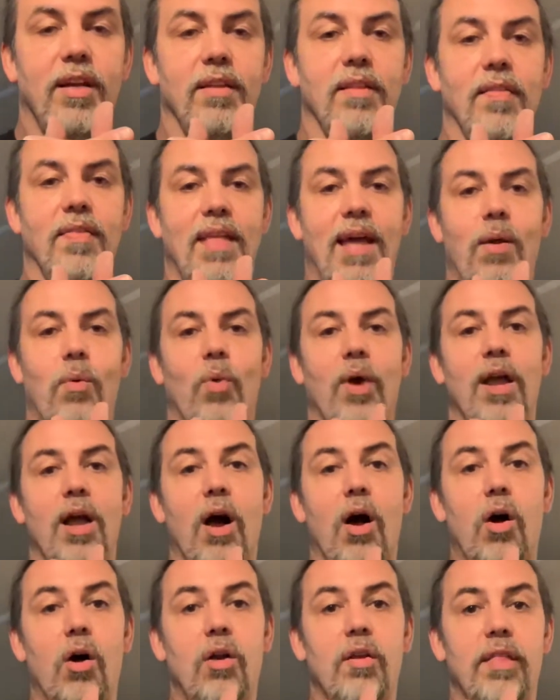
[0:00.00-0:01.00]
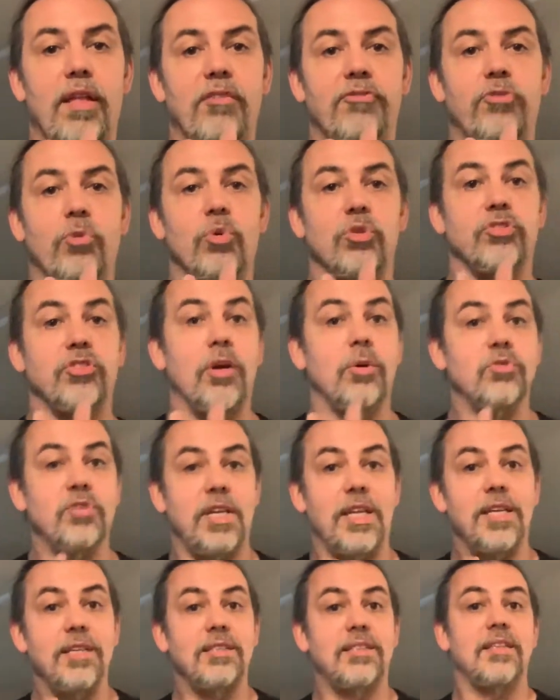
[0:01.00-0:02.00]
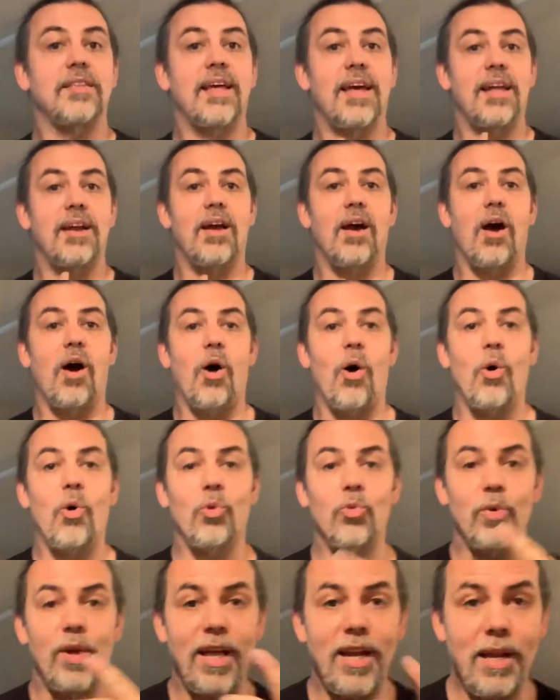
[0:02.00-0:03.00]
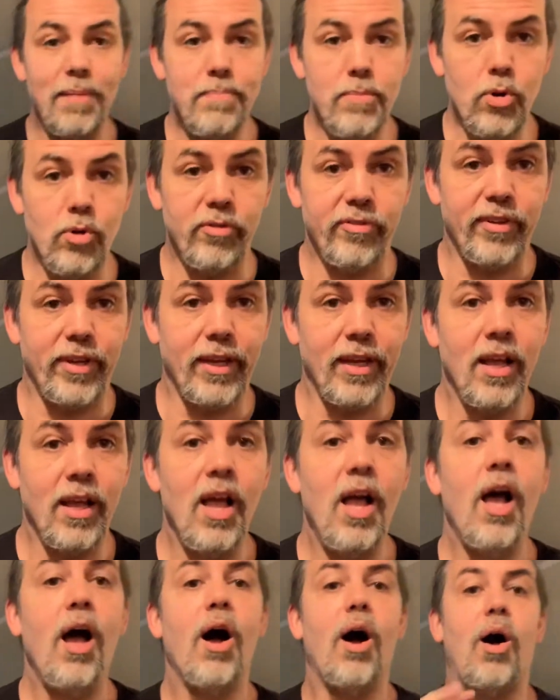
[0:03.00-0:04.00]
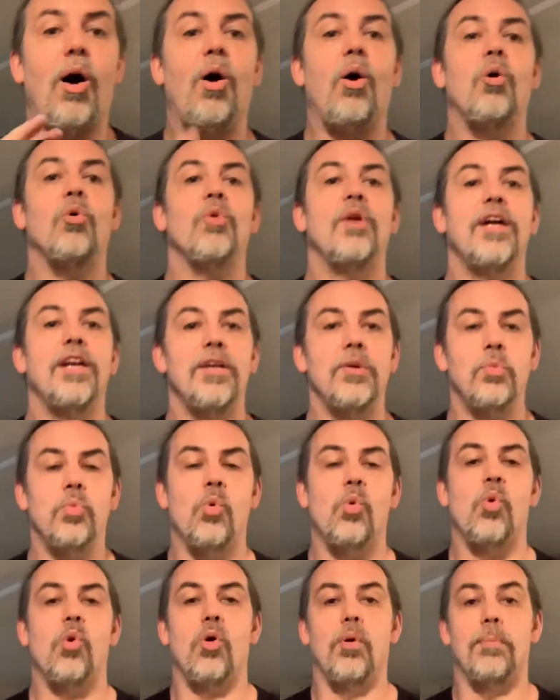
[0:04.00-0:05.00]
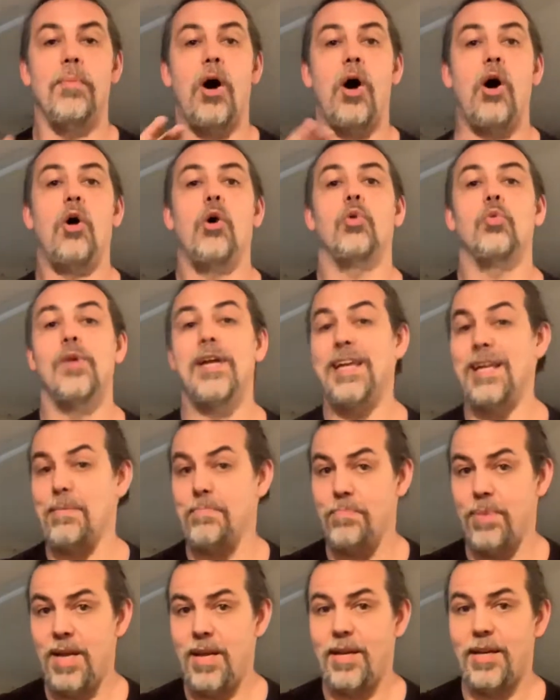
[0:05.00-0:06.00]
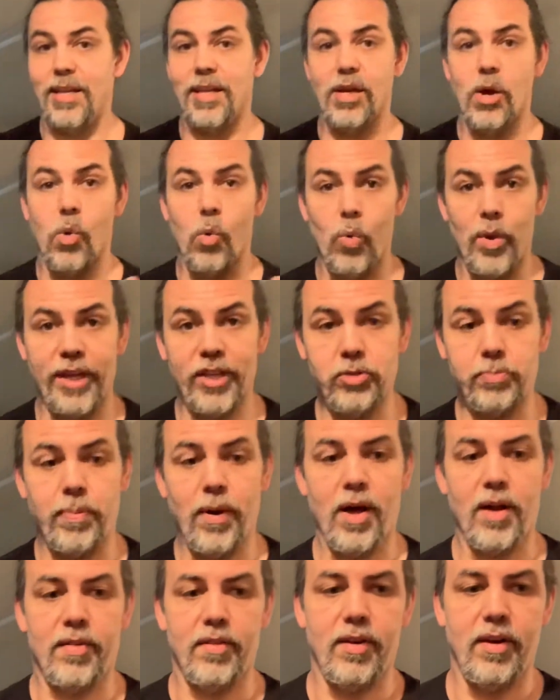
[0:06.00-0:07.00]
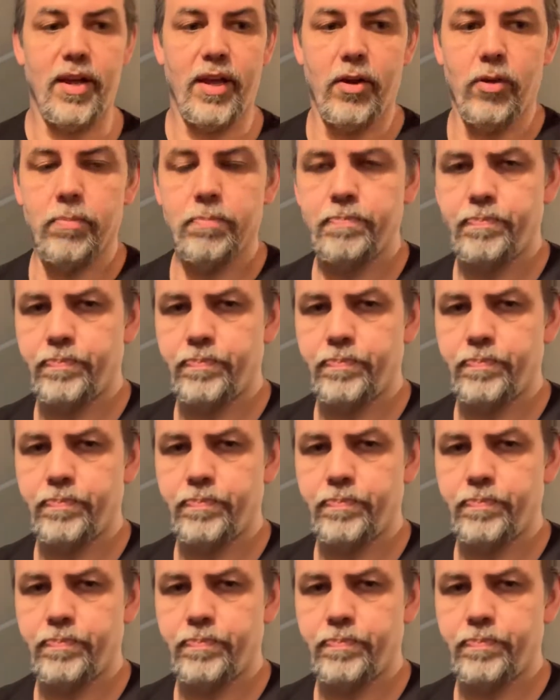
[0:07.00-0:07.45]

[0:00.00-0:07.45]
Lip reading: And then that way, all of that force goes into that already moving, already warm, already bending weak spot of the nail.